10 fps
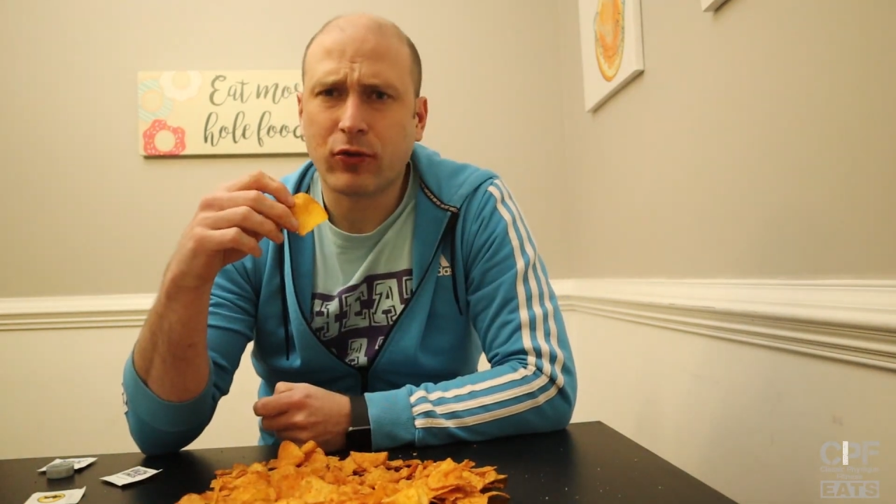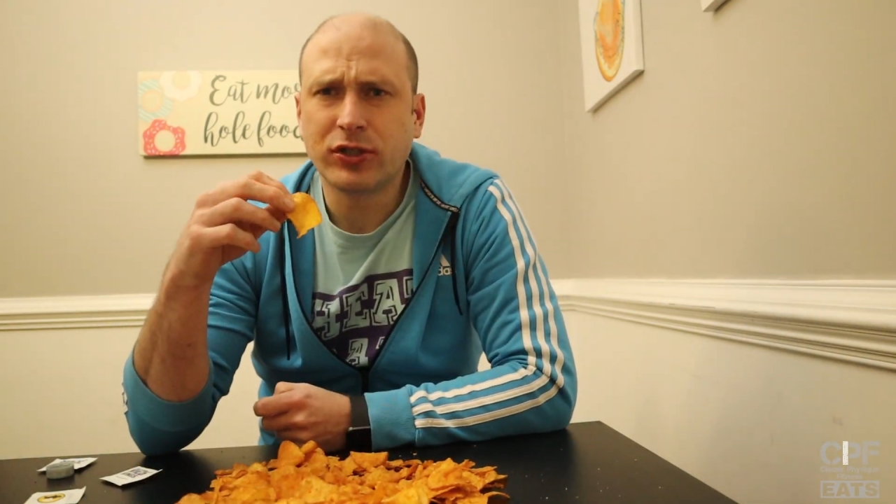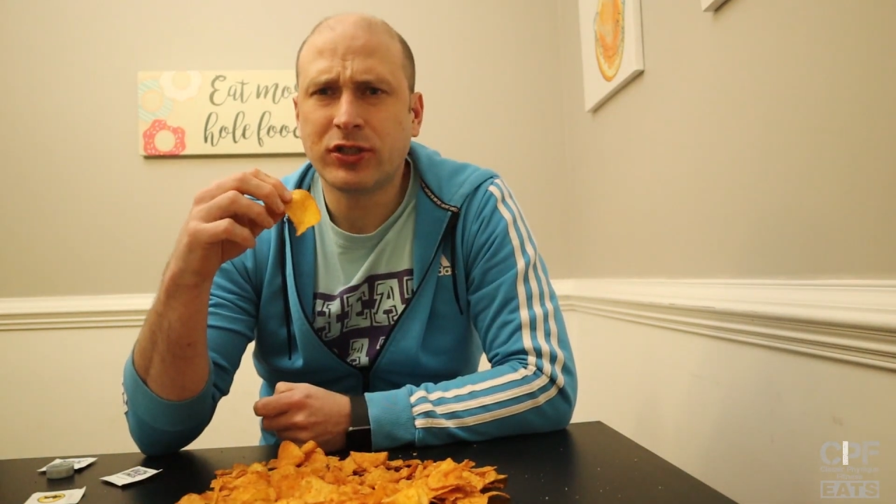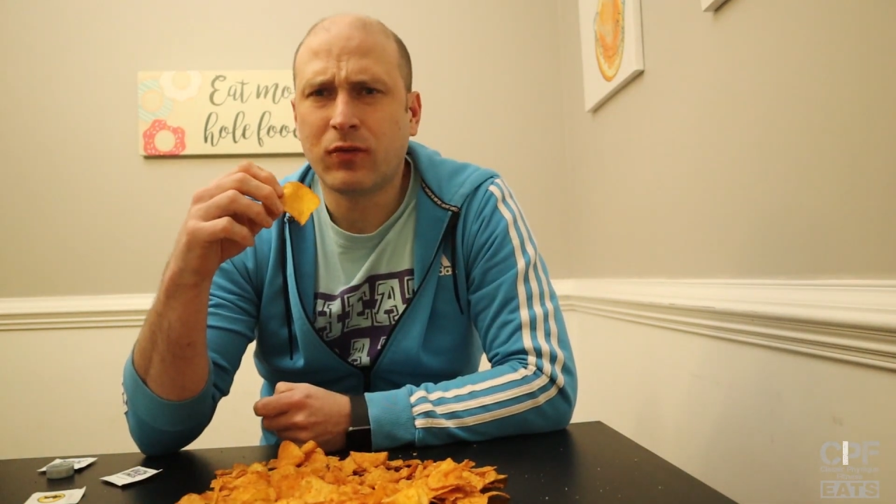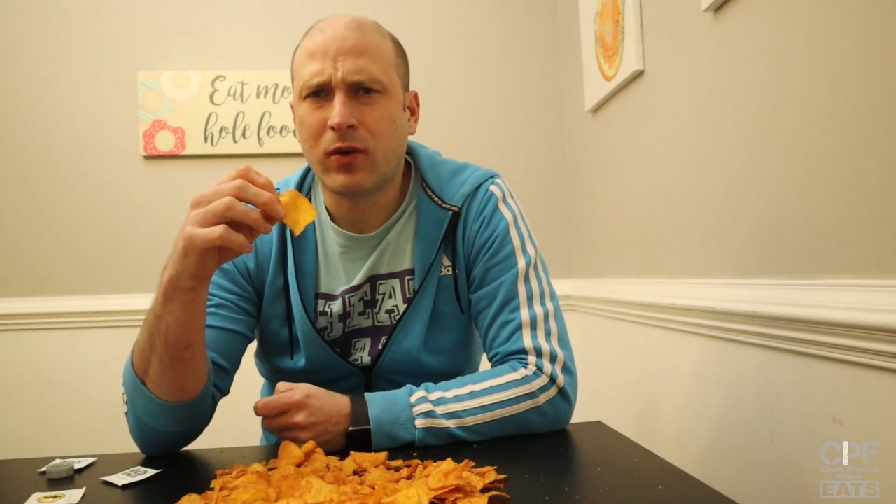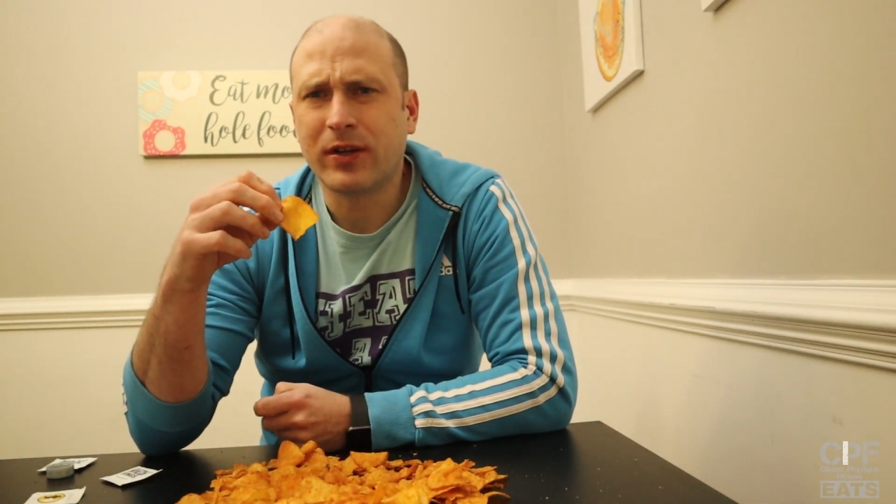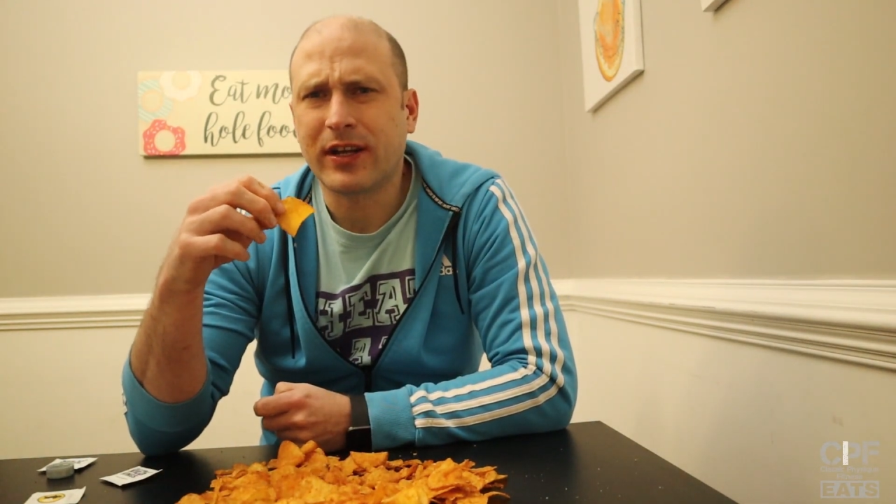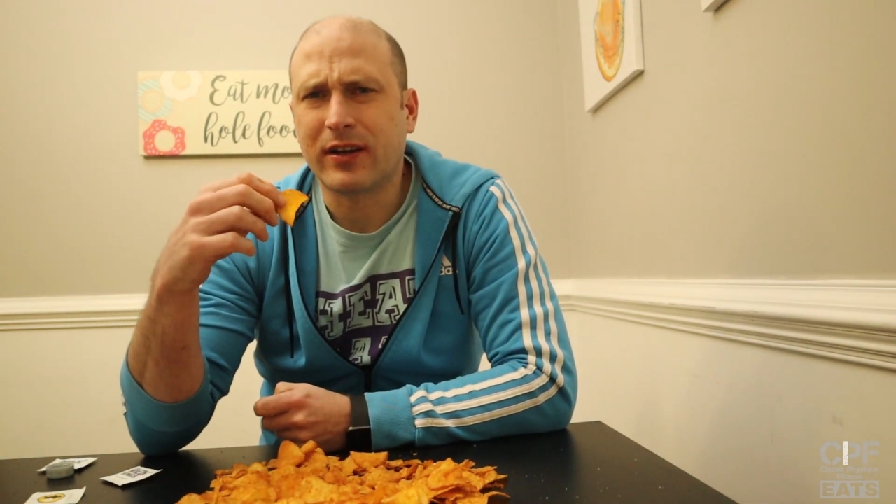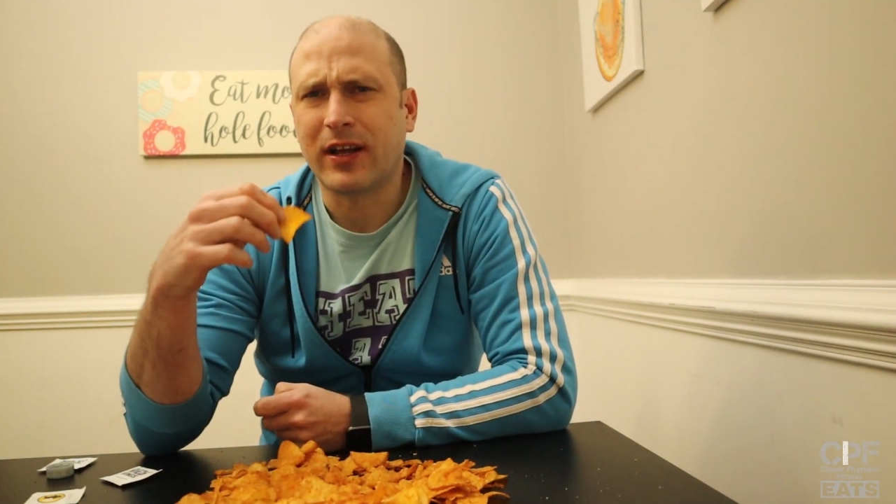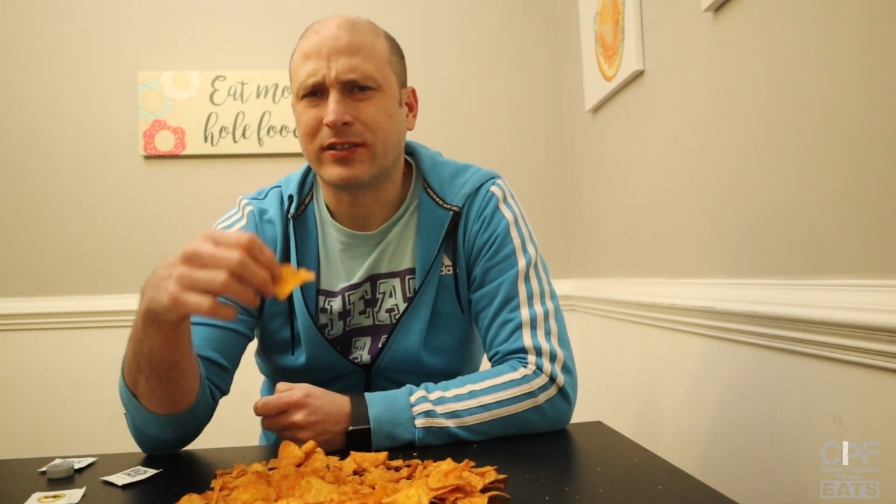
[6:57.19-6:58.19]
originally I wanted to
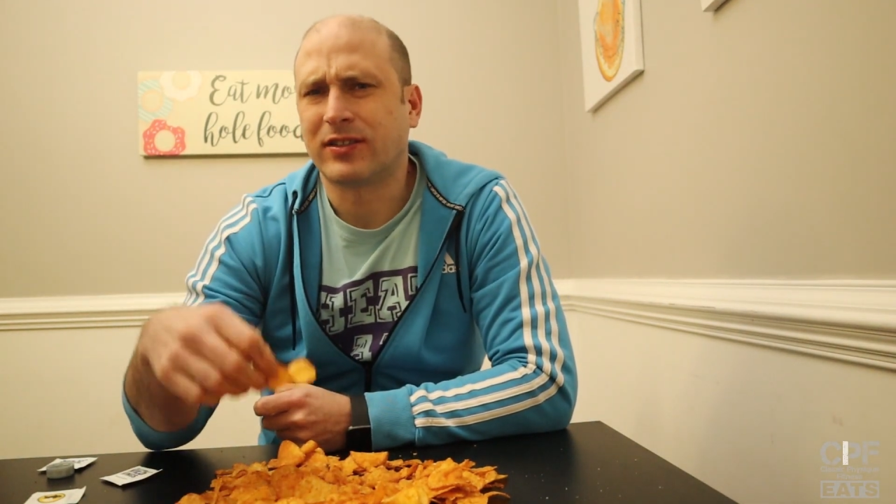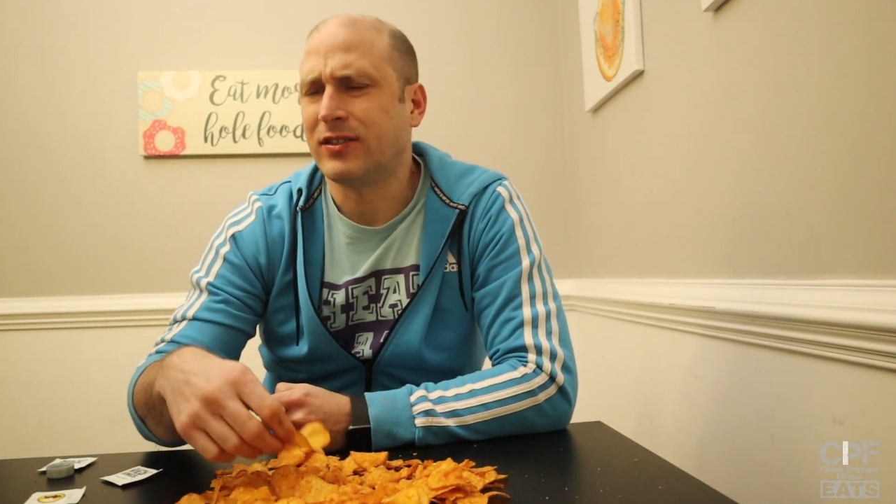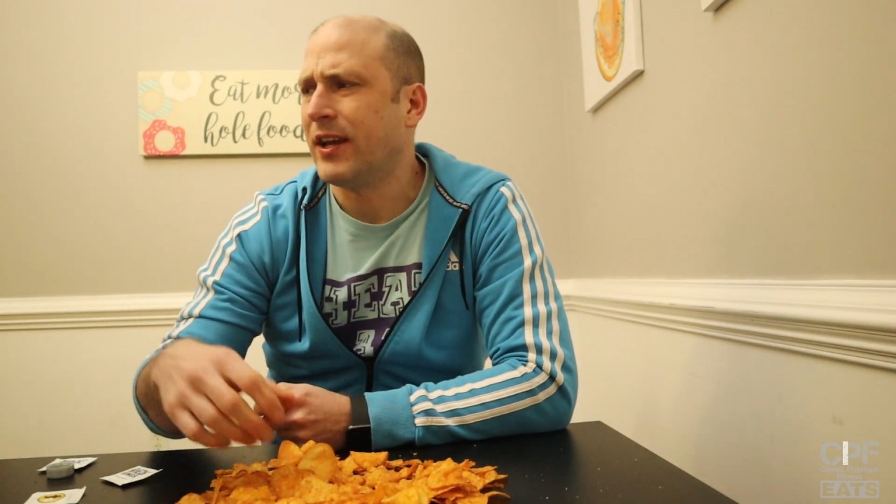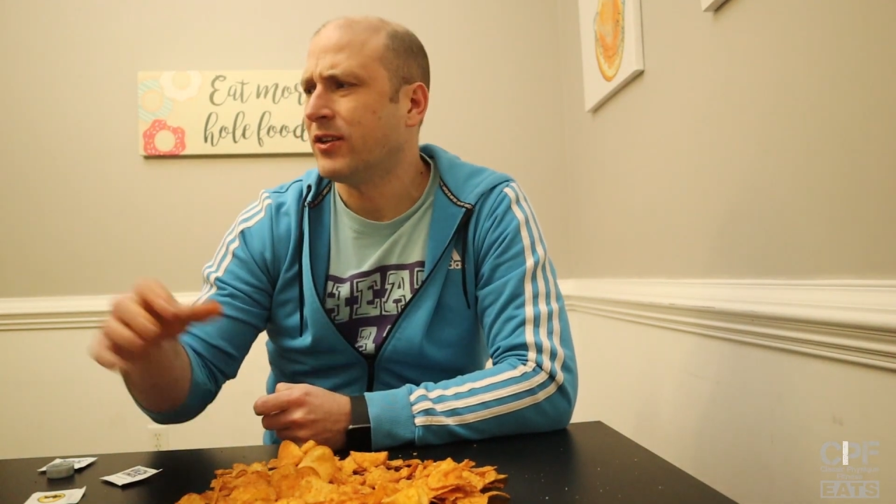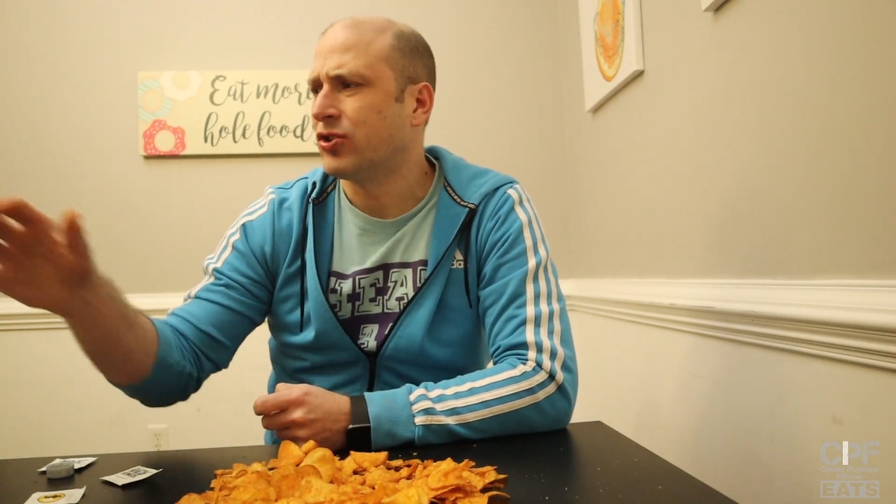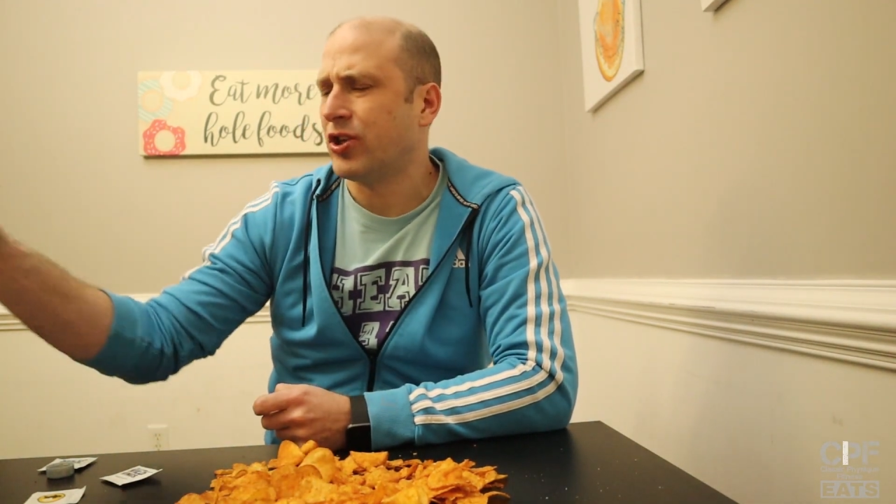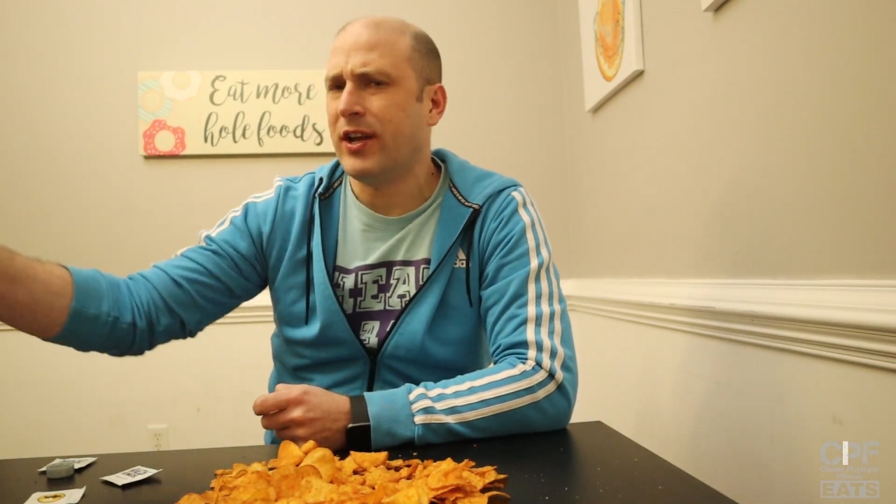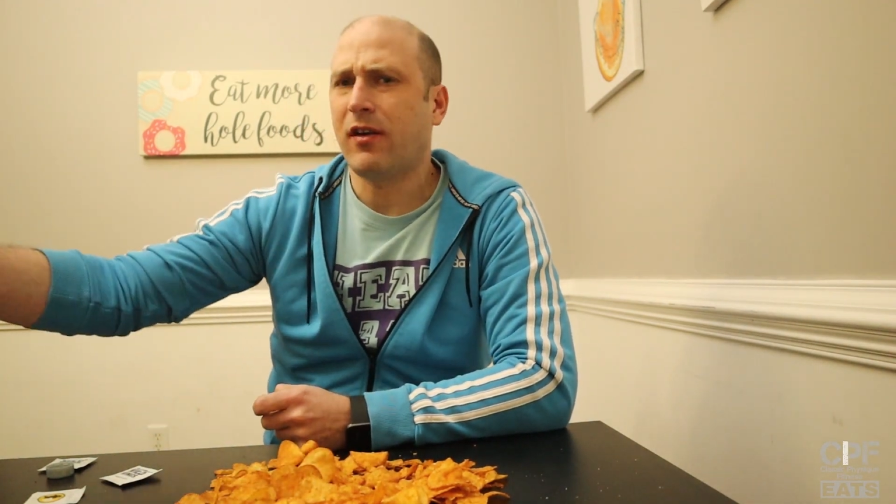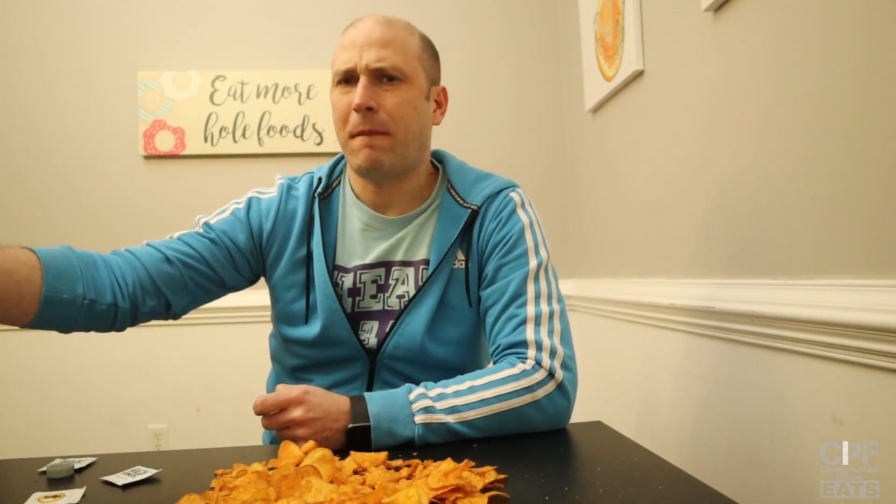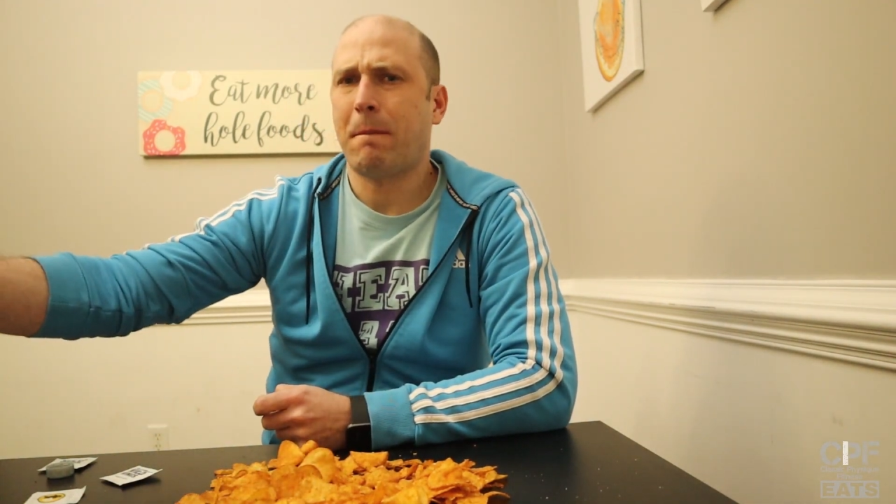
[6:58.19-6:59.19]
get like steak and
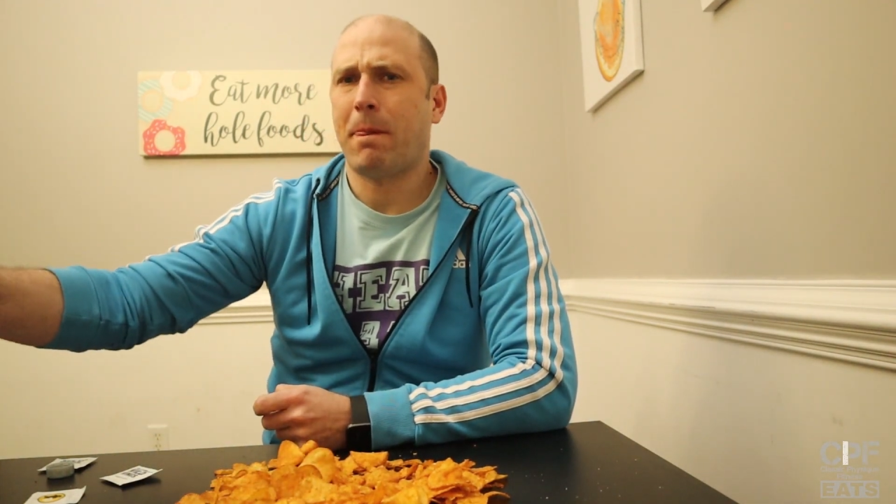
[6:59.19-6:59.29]
shake.